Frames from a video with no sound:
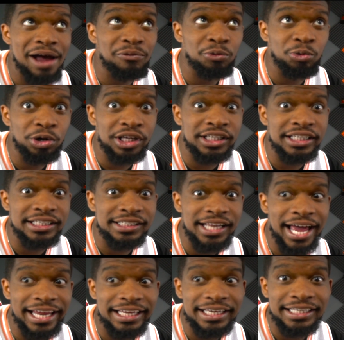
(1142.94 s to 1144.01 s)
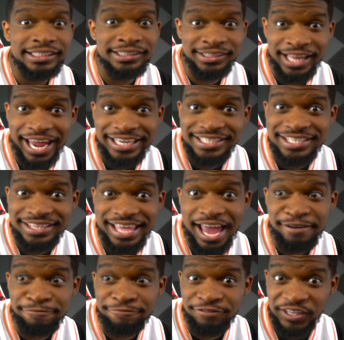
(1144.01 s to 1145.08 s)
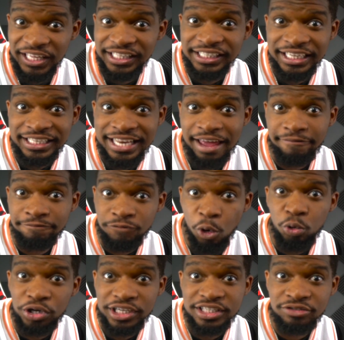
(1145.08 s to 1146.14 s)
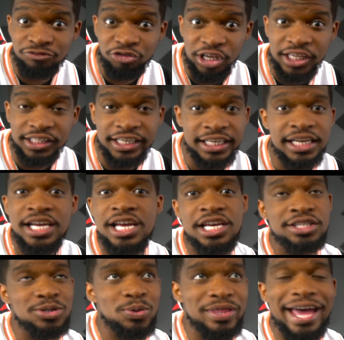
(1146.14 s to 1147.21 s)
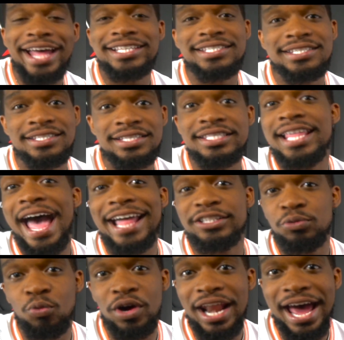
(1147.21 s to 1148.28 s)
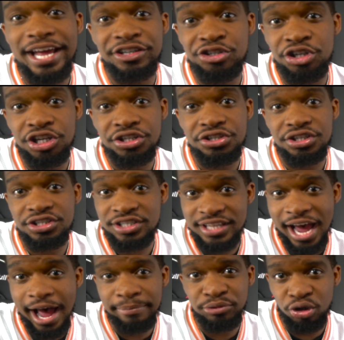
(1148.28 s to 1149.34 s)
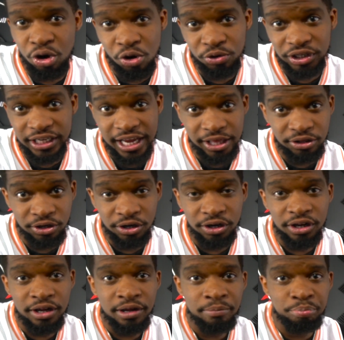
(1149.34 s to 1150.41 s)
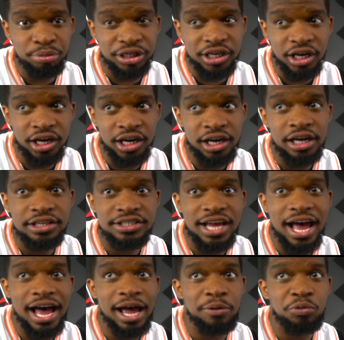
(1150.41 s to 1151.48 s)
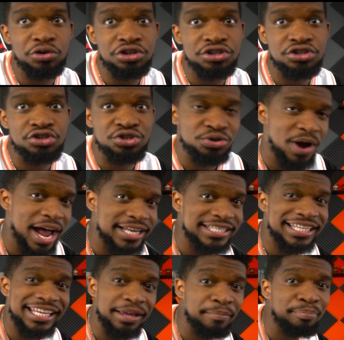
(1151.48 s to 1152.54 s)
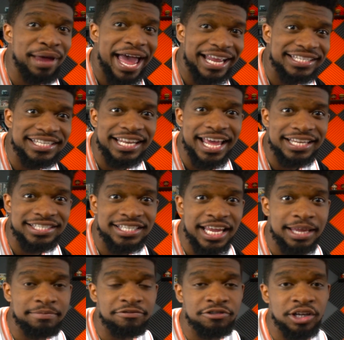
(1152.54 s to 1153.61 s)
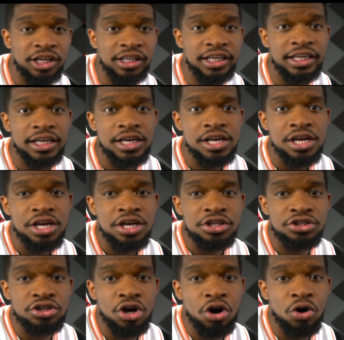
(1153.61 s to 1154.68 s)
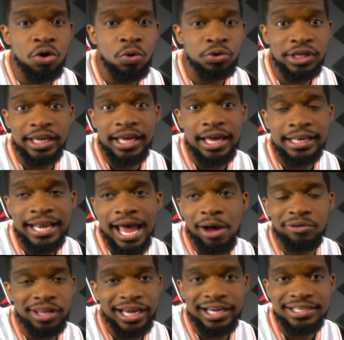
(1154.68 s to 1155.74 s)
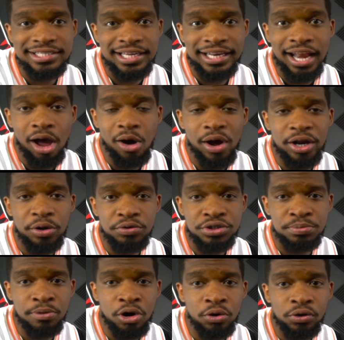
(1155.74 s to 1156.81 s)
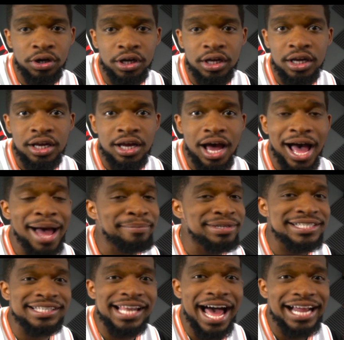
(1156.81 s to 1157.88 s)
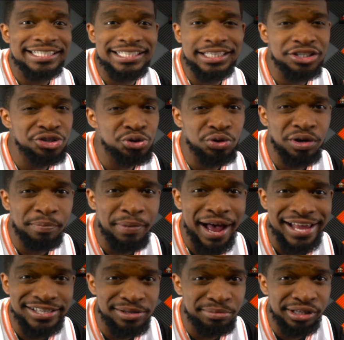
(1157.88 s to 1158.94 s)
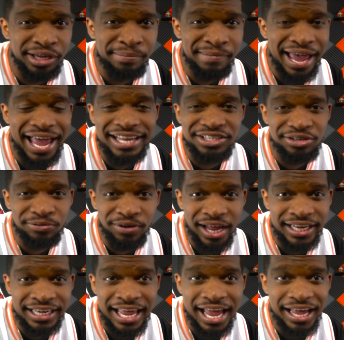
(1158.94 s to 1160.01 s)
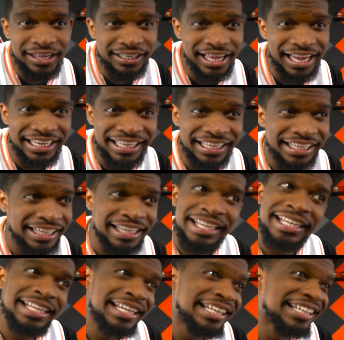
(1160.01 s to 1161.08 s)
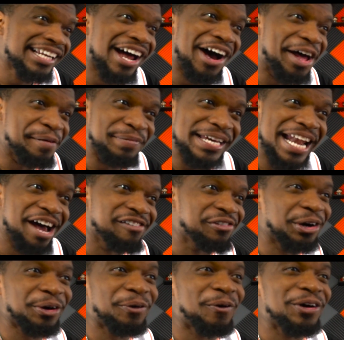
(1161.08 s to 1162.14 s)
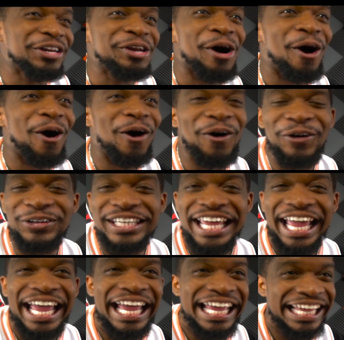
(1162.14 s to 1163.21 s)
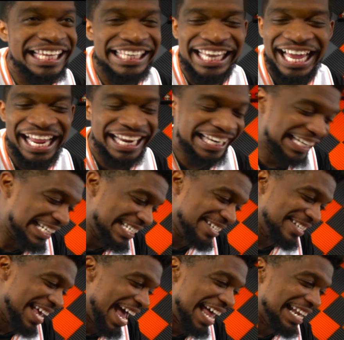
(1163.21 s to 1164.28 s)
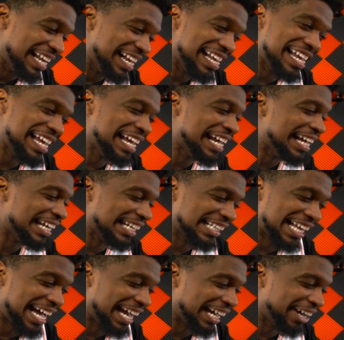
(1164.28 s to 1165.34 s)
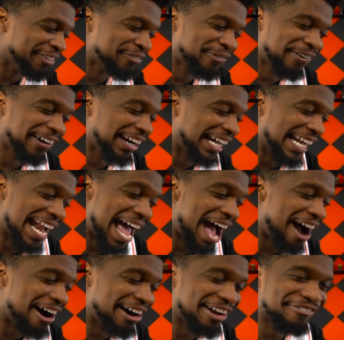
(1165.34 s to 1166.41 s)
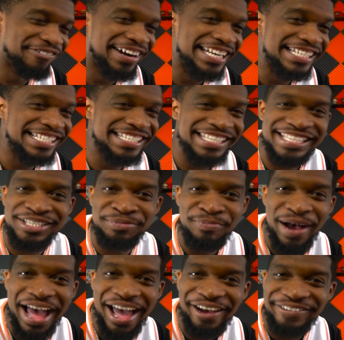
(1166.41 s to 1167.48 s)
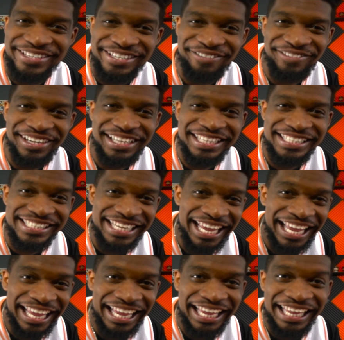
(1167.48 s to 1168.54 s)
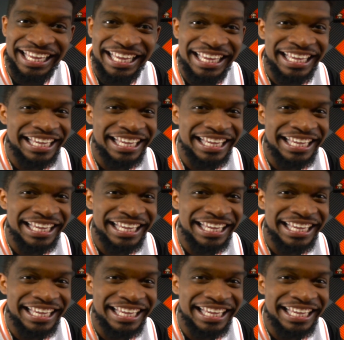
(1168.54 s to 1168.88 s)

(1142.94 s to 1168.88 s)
I really liked that feeling, that focused feeling. So that's when I just stopped altogether, because I was trying to get back to that same feeling. So yeah, now, like I said, now I don't smoke. I'm as locked in as you could possibly imagine right now. Like, you know what I mean? I'm recording all day, like editing, like I'm working out. I'm running 6 miles every other day.